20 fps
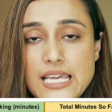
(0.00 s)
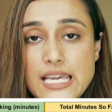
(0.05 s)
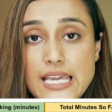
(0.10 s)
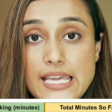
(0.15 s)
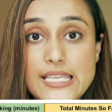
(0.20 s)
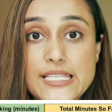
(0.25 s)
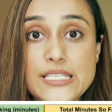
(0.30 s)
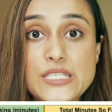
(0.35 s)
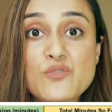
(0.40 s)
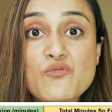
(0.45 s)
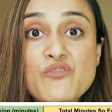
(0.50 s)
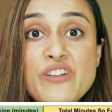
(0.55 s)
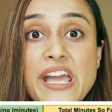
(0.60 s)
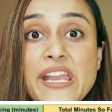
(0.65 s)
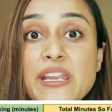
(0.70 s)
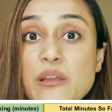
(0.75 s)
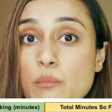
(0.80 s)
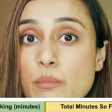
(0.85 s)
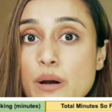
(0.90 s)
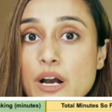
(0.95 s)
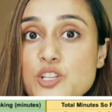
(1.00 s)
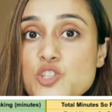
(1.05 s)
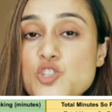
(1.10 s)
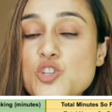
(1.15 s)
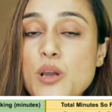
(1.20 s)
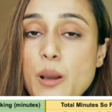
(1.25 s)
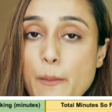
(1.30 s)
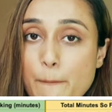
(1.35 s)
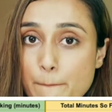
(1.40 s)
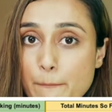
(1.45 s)
is very
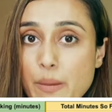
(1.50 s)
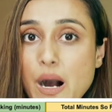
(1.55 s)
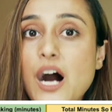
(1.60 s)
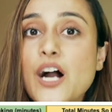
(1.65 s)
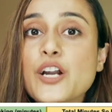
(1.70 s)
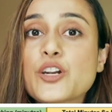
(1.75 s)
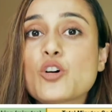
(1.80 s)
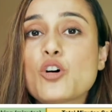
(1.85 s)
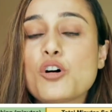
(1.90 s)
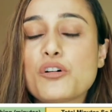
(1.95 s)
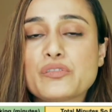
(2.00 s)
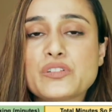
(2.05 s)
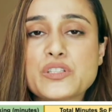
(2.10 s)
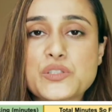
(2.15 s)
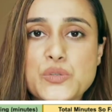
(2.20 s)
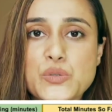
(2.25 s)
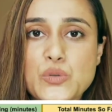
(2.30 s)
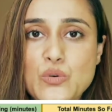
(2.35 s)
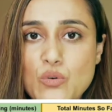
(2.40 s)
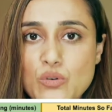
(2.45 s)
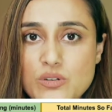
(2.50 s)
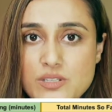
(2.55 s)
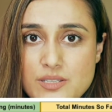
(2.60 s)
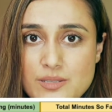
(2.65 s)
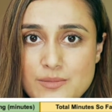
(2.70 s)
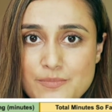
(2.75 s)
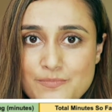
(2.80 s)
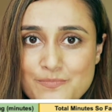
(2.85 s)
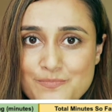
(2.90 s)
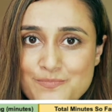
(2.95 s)
much part of this
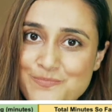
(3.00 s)
course.